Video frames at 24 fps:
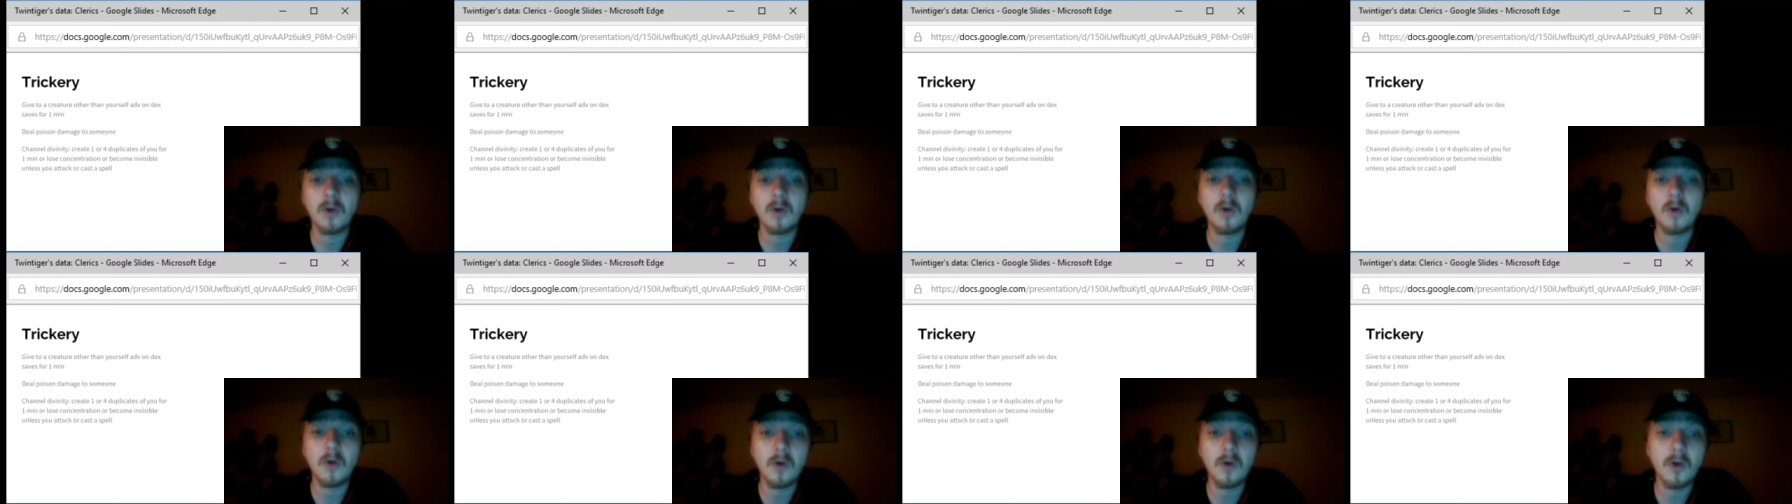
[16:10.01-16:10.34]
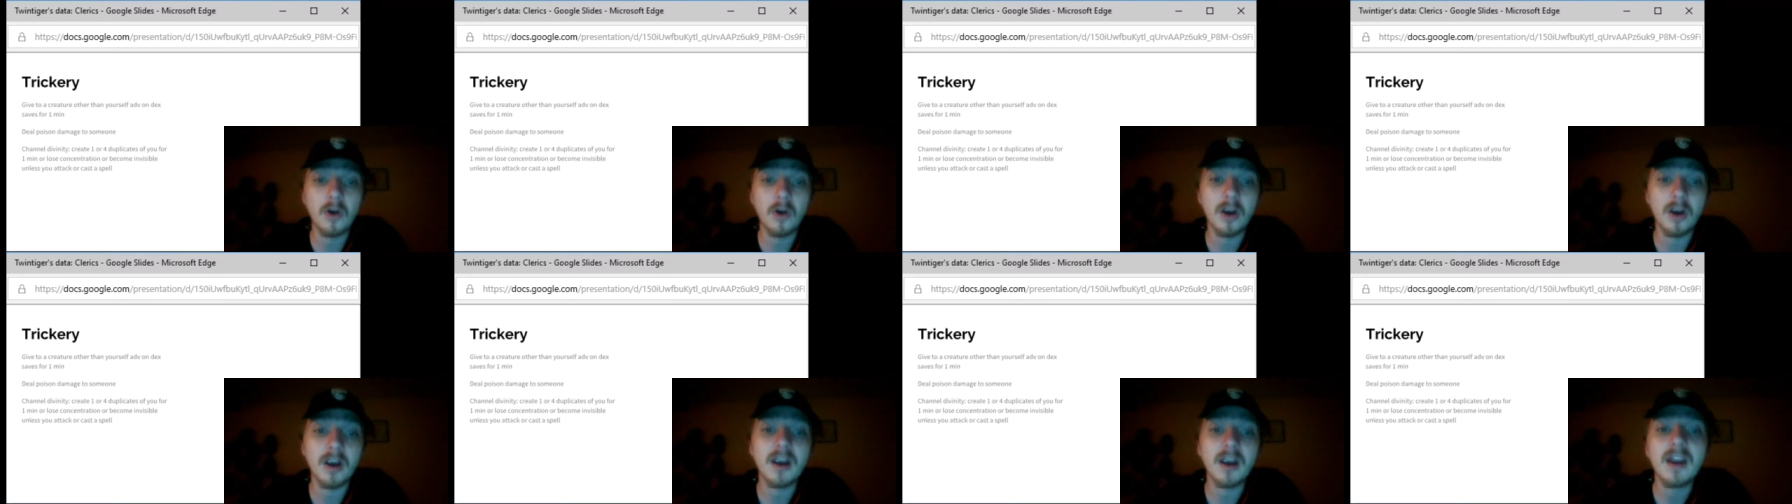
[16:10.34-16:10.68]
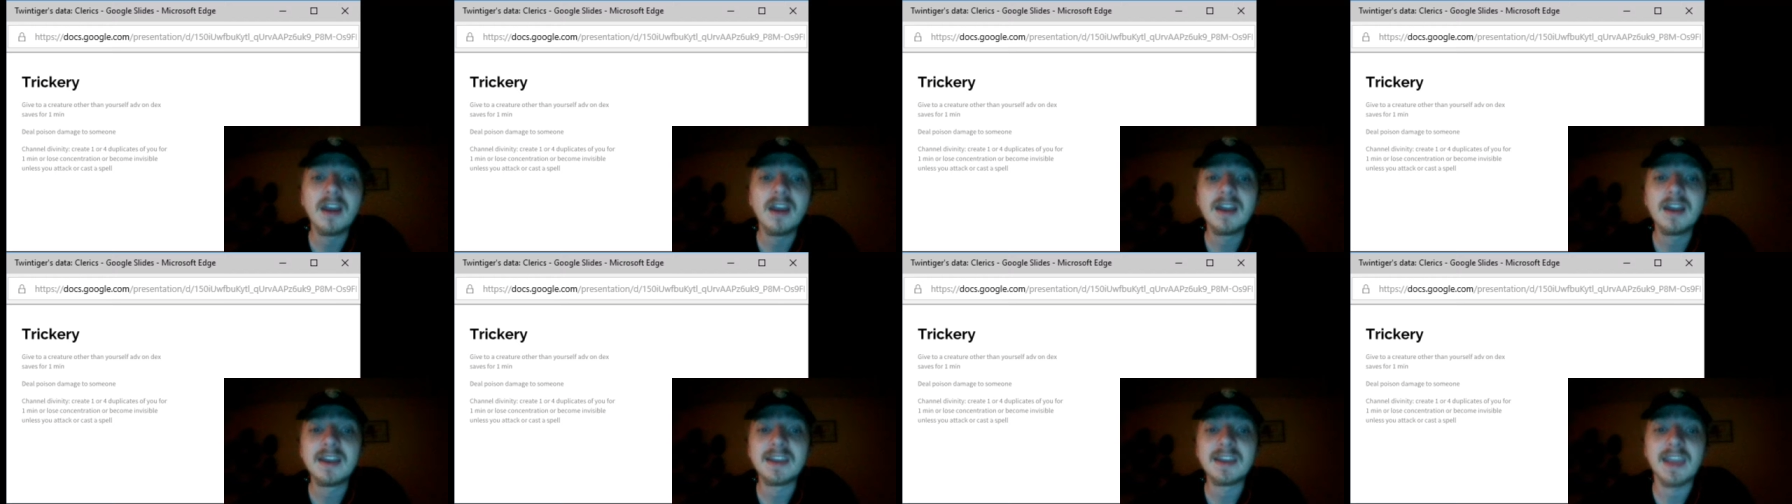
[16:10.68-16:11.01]
or
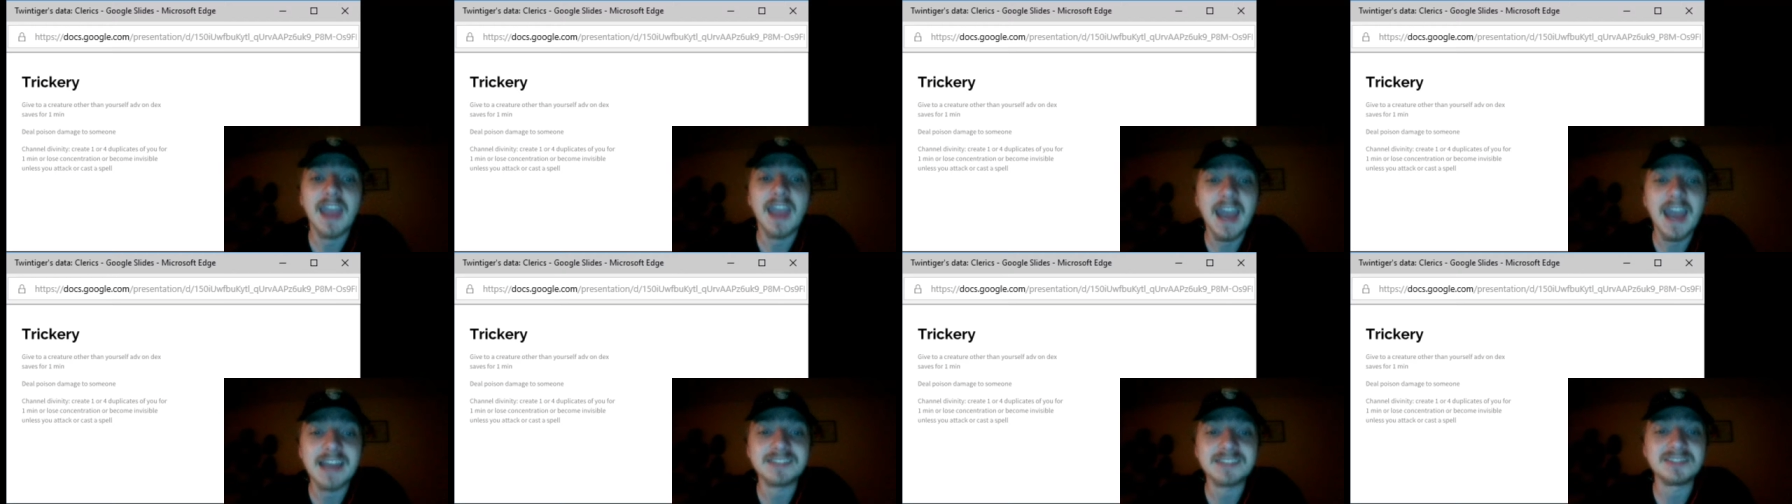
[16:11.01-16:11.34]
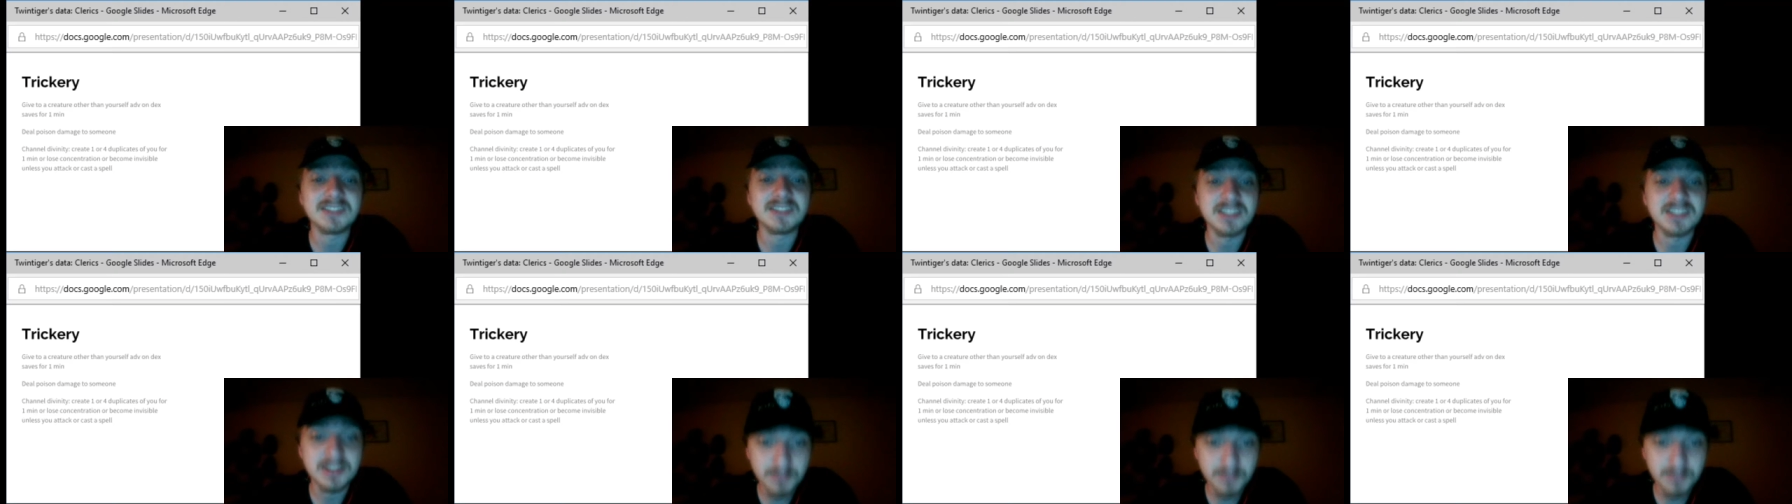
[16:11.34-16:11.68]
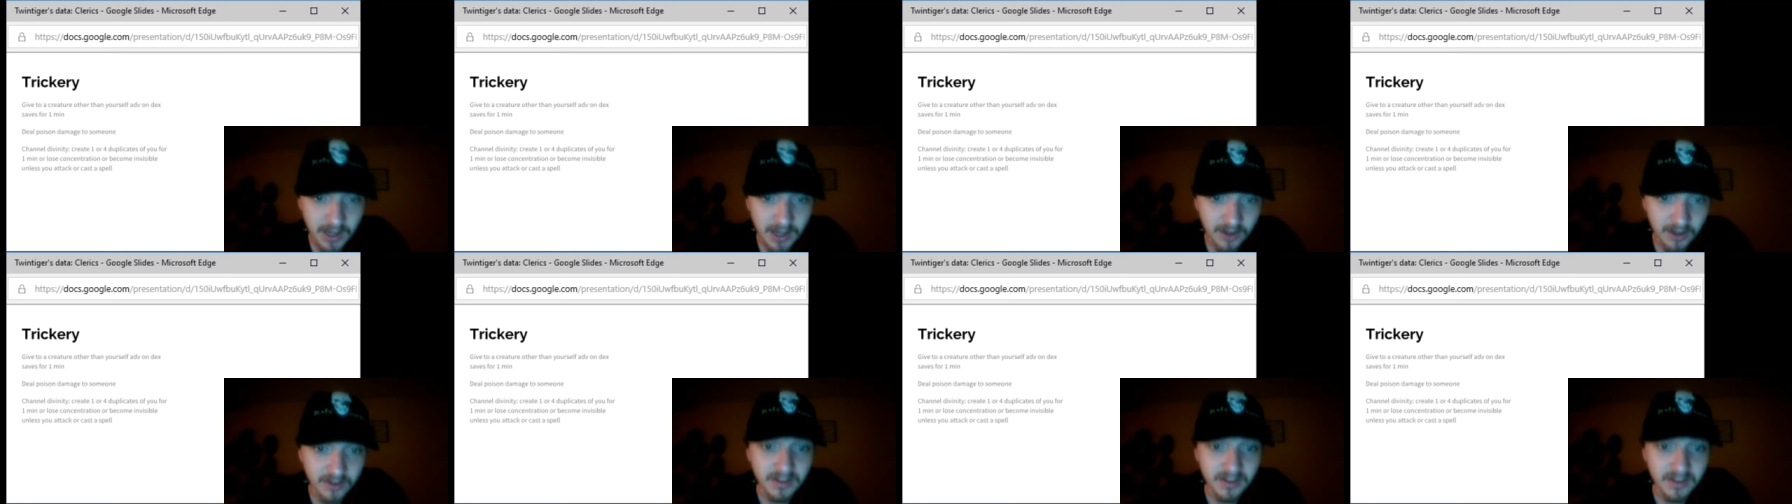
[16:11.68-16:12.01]
cast a
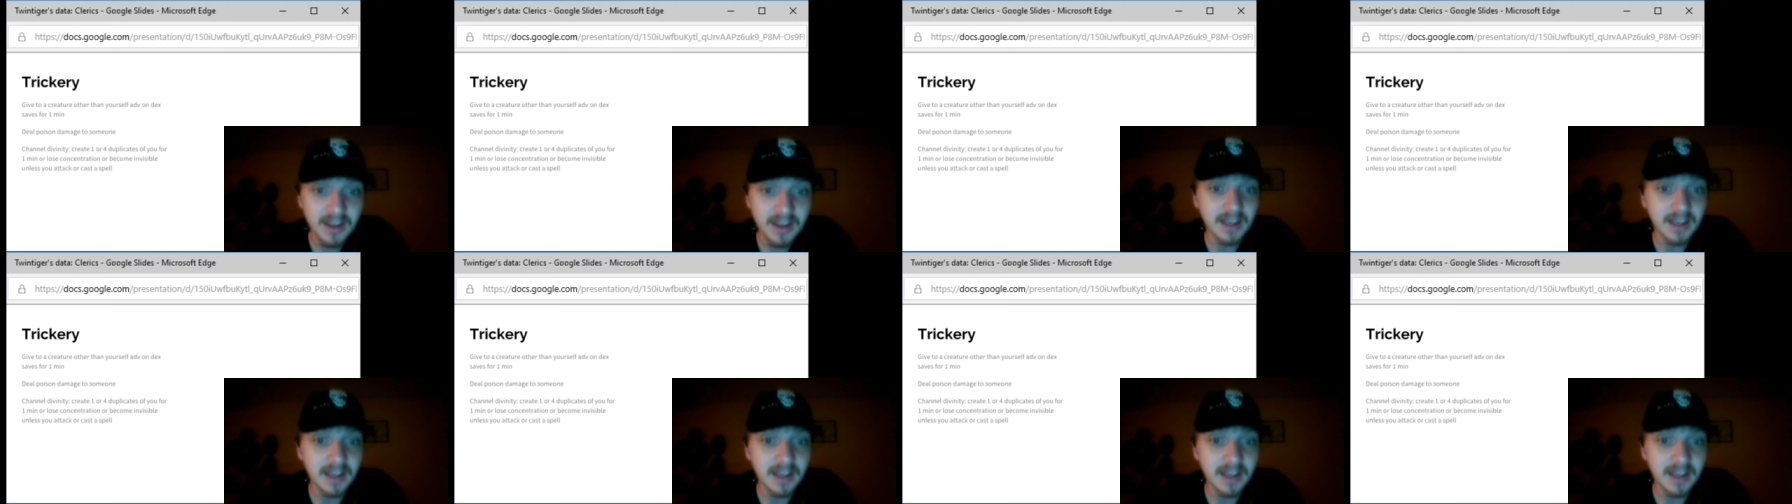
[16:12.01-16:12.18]
spell,